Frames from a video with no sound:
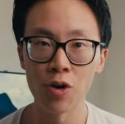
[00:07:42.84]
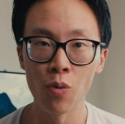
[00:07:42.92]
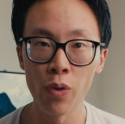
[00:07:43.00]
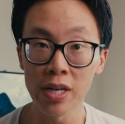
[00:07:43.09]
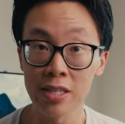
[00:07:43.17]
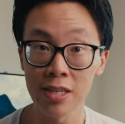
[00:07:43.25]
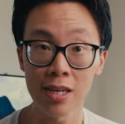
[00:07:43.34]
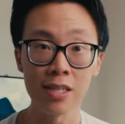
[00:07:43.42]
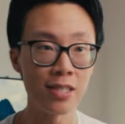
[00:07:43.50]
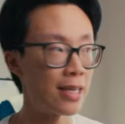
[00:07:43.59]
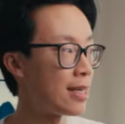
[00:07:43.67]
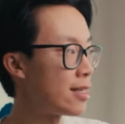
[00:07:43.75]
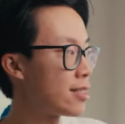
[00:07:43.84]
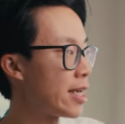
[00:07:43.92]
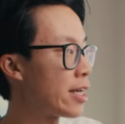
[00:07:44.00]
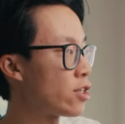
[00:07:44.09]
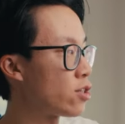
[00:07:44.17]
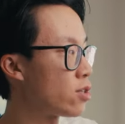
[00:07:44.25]
So what it does is
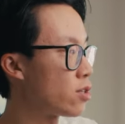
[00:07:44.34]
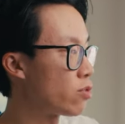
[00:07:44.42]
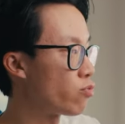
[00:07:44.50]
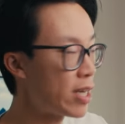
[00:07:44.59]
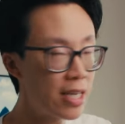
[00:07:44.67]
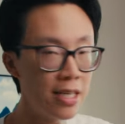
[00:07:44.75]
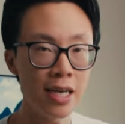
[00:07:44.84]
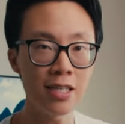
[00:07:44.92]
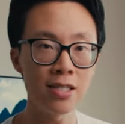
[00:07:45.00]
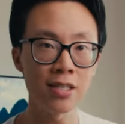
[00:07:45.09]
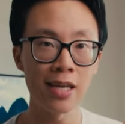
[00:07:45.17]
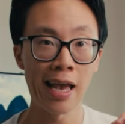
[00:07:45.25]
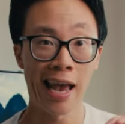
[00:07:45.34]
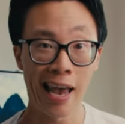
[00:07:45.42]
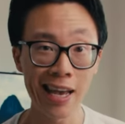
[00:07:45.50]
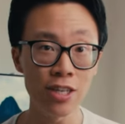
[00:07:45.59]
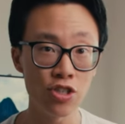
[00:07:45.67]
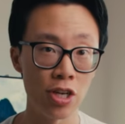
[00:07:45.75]
it recognizes
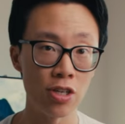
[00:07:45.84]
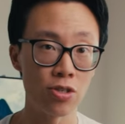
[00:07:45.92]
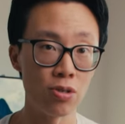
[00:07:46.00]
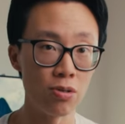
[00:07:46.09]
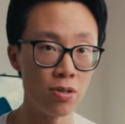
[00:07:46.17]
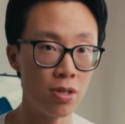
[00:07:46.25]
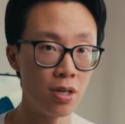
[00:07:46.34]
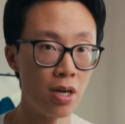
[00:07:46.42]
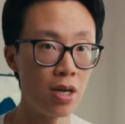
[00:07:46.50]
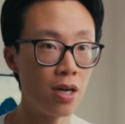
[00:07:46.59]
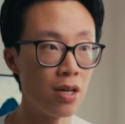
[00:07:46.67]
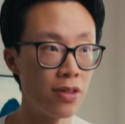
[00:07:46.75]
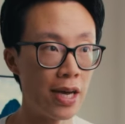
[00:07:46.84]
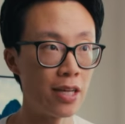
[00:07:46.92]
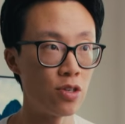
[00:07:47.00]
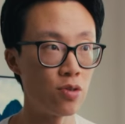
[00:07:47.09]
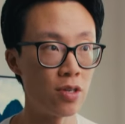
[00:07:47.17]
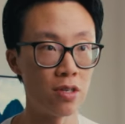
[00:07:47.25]
hand gestures that
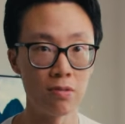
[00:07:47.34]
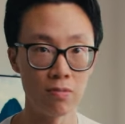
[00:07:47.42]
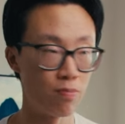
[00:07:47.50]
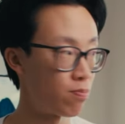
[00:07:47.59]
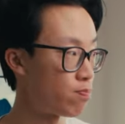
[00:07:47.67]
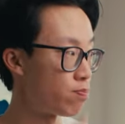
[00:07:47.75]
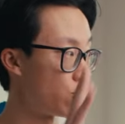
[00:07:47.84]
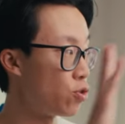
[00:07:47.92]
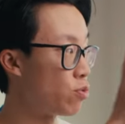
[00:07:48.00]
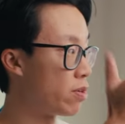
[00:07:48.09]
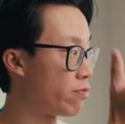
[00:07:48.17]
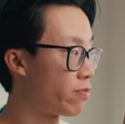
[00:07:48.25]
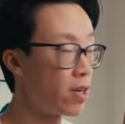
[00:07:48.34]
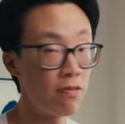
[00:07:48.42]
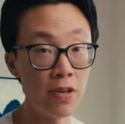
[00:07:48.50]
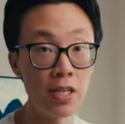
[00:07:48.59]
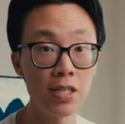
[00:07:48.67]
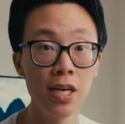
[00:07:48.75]
you can do in front of
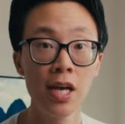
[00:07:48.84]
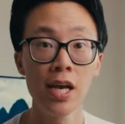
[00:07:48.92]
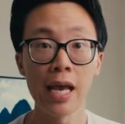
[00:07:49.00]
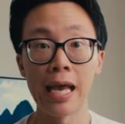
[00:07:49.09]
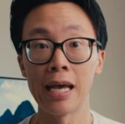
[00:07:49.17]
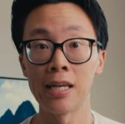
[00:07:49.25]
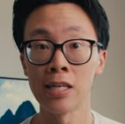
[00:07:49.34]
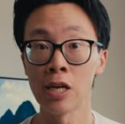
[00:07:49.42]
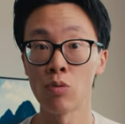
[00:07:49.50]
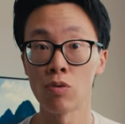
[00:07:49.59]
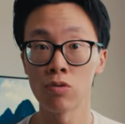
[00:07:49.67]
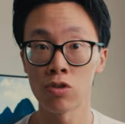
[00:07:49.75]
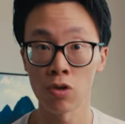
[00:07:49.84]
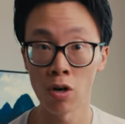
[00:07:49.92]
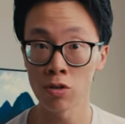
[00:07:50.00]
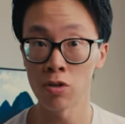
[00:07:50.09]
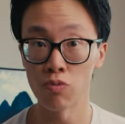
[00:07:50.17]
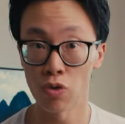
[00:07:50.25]
it, and it will
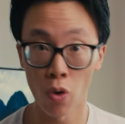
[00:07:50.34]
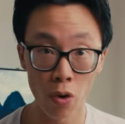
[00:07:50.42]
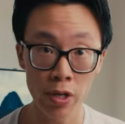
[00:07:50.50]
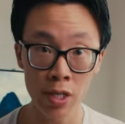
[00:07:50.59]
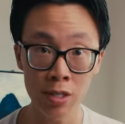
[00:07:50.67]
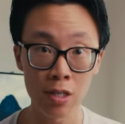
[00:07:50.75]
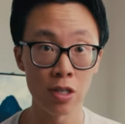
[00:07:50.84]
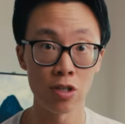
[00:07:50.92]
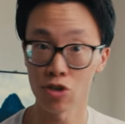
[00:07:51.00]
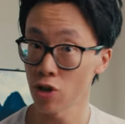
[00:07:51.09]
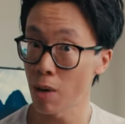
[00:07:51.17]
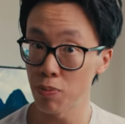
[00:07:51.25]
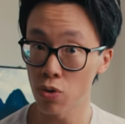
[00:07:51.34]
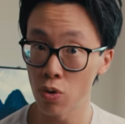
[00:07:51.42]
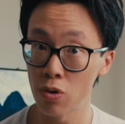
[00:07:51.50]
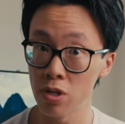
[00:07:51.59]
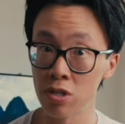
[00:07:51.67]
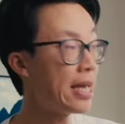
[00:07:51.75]
start recording. You can stop
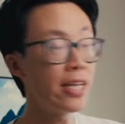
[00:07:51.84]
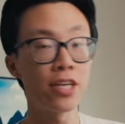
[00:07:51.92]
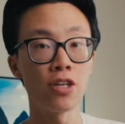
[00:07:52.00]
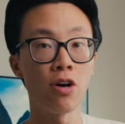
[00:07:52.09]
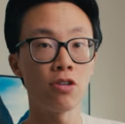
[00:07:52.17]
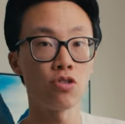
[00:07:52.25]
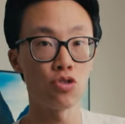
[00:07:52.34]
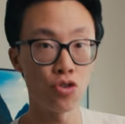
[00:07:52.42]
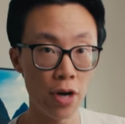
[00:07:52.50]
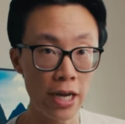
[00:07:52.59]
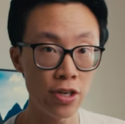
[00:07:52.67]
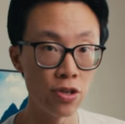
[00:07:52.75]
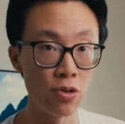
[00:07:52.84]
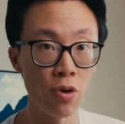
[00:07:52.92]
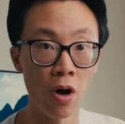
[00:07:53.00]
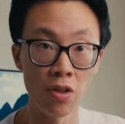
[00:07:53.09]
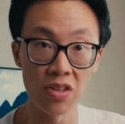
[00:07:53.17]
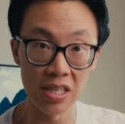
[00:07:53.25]
recording, and it can also track you
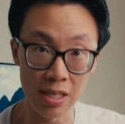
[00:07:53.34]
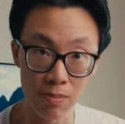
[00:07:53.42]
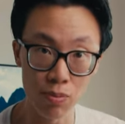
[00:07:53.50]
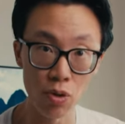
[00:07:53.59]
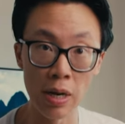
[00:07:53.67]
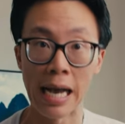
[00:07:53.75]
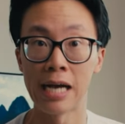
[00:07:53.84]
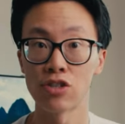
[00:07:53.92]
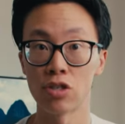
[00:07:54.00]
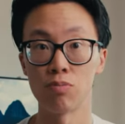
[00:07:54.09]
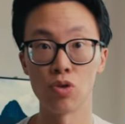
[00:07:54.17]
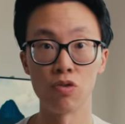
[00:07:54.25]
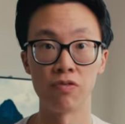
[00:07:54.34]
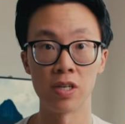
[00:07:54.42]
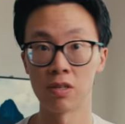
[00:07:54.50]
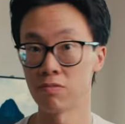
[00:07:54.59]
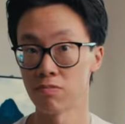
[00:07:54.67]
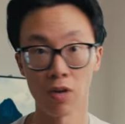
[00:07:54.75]
on the gimbal as you're
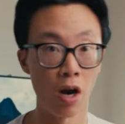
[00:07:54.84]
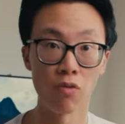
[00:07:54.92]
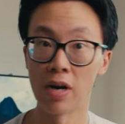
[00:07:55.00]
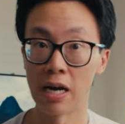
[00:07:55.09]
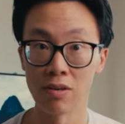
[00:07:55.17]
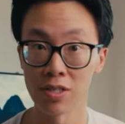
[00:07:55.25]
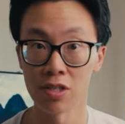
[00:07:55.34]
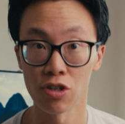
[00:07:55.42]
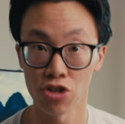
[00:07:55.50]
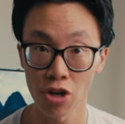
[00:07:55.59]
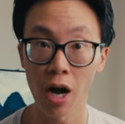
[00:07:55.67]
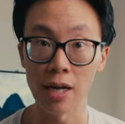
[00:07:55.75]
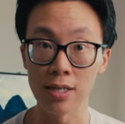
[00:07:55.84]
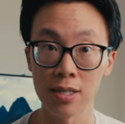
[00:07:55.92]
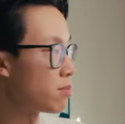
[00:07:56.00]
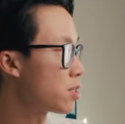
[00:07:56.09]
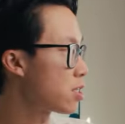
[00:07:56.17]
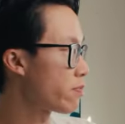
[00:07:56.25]
moving around in the shot. So
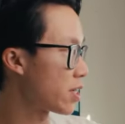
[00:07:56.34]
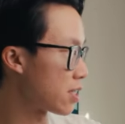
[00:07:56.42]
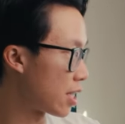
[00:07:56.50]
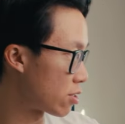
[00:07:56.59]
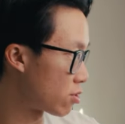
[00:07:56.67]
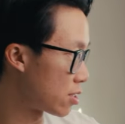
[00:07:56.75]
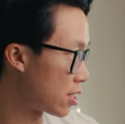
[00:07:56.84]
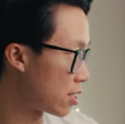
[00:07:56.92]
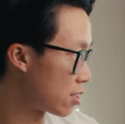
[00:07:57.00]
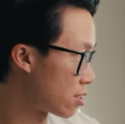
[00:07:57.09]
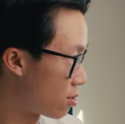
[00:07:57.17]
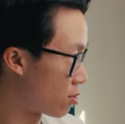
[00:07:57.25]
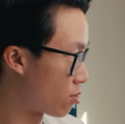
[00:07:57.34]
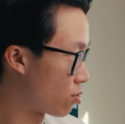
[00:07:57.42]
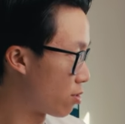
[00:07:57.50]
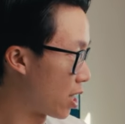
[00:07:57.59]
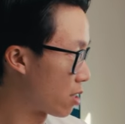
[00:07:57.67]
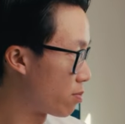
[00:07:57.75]
let me see if I can actually get it to
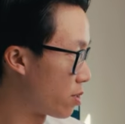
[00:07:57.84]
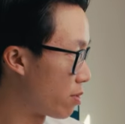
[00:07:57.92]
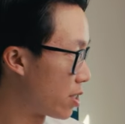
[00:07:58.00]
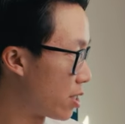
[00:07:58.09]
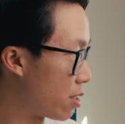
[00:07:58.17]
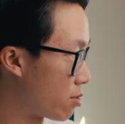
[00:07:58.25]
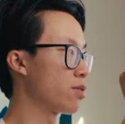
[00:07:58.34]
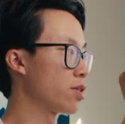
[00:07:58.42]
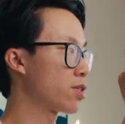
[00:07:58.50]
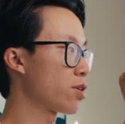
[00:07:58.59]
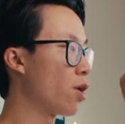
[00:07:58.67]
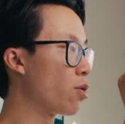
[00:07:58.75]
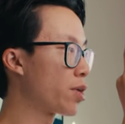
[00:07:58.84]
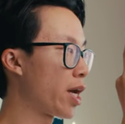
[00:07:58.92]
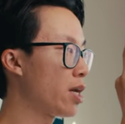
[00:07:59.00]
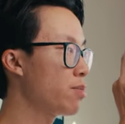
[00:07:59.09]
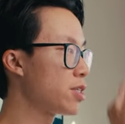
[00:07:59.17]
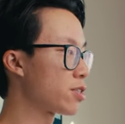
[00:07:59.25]
track me right now. So this
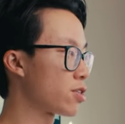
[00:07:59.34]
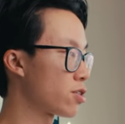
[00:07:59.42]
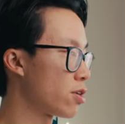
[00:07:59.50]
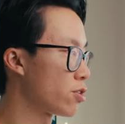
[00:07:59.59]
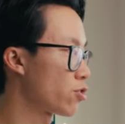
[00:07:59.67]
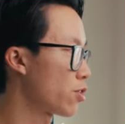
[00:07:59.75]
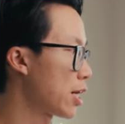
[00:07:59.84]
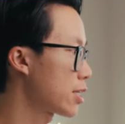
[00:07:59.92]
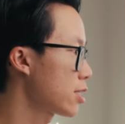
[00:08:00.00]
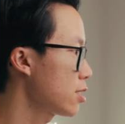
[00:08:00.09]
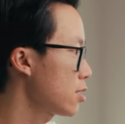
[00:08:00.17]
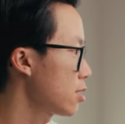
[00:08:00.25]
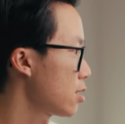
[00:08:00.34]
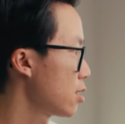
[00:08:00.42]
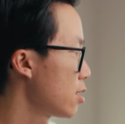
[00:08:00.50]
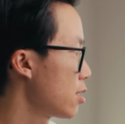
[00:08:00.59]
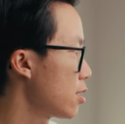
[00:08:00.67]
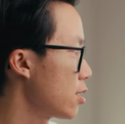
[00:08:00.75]
okay means to start tracking.
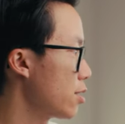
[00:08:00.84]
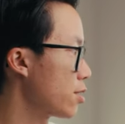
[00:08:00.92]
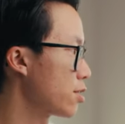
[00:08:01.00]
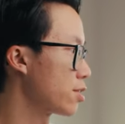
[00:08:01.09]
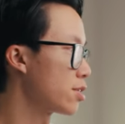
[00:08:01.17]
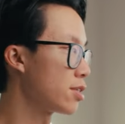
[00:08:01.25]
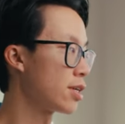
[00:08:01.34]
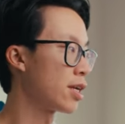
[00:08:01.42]
You can see